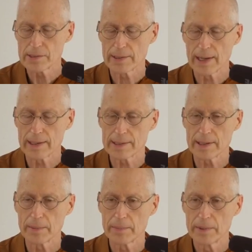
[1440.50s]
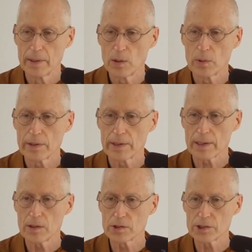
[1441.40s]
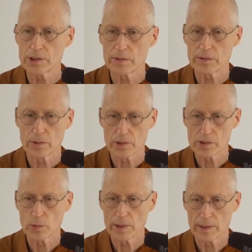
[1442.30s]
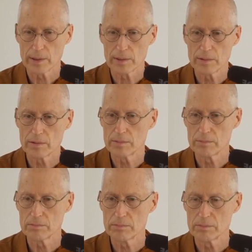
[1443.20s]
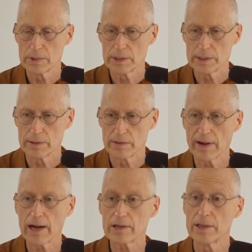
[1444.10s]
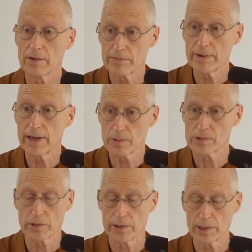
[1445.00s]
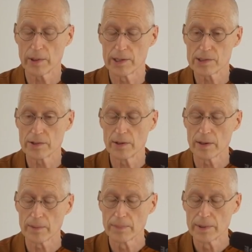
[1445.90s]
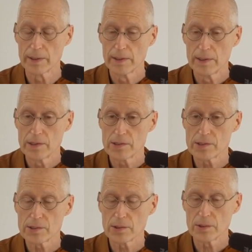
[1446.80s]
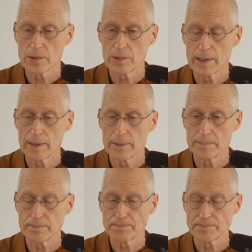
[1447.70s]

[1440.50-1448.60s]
at that time, within a culture, of course, where the, the faculty of faith is already quite strong. So um,